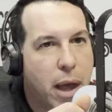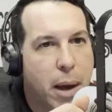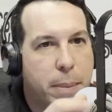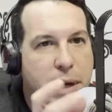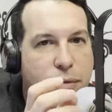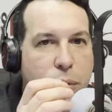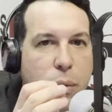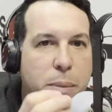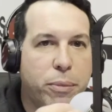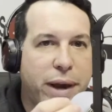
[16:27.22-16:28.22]
But if
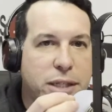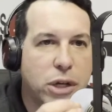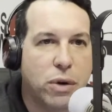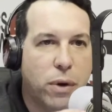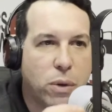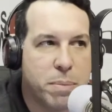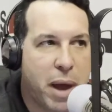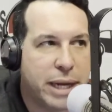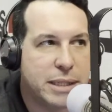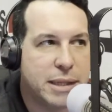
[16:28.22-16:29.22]
you embrace a growth
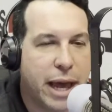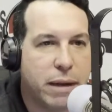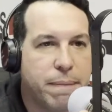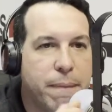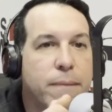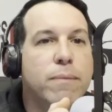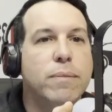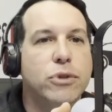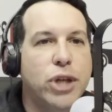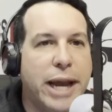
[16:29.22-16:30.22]
mindset,
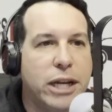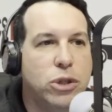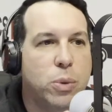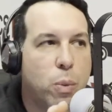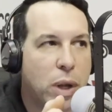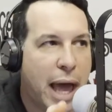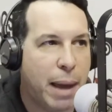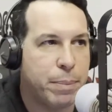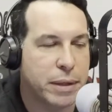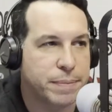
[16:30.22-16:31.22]
change will
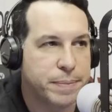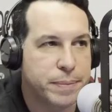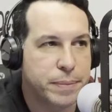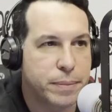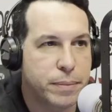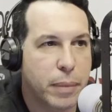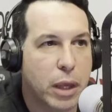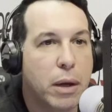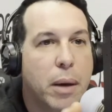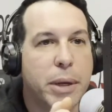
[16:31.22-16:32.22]
happen
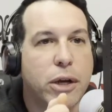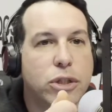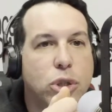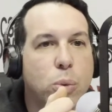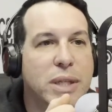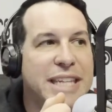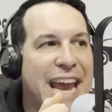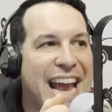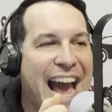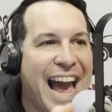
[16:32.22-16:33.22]
because you will
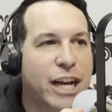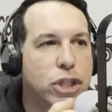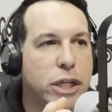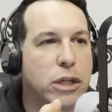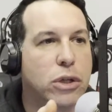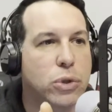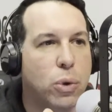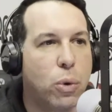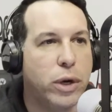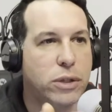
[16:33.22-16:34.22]
take action
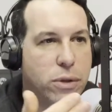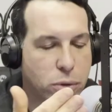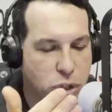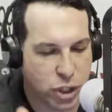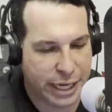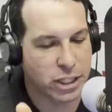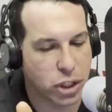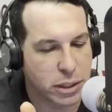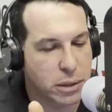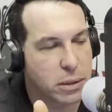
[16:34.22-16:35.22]
towards those
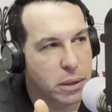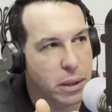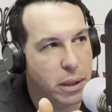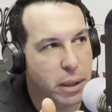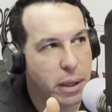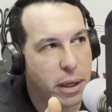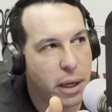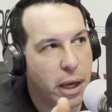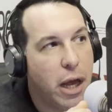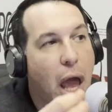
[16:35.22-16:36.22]
changes.
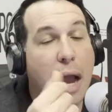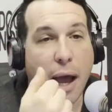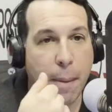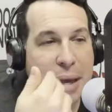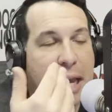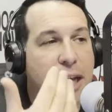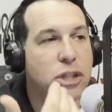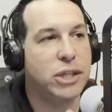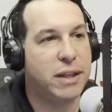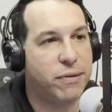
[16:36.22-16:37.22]
Coming
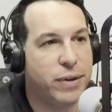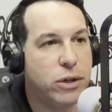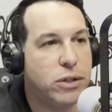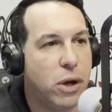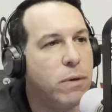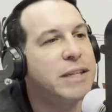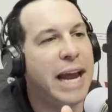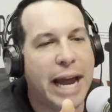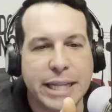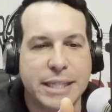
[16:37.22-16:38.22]
into the fear zone,
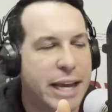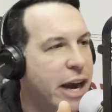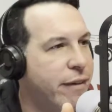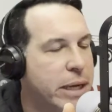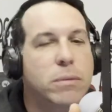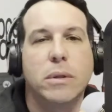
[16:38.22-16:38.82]
yeah, it's scary.